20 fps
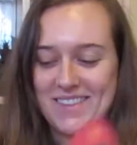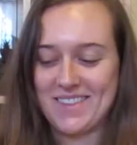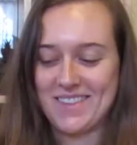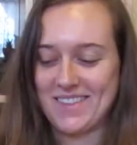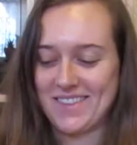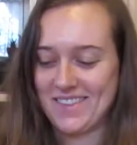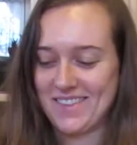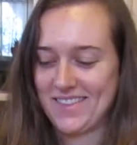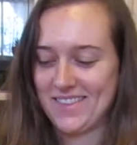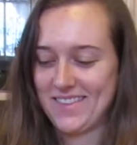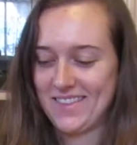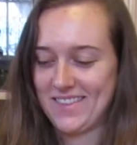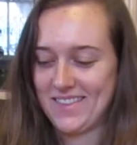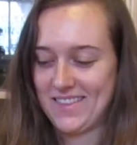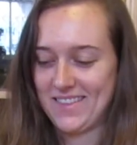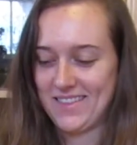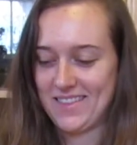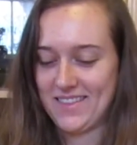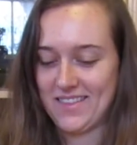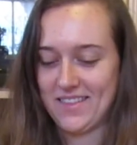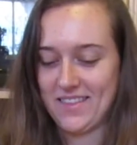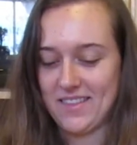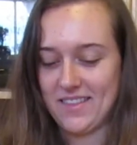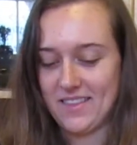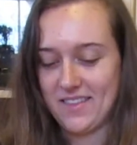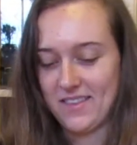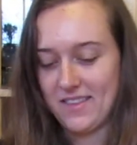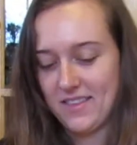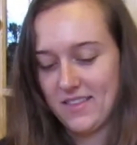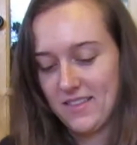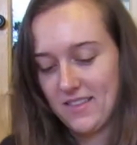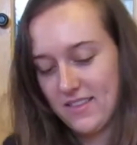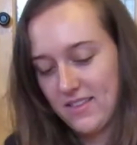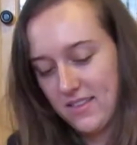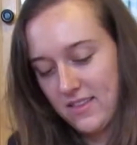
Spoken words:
No one is speaking in this clip.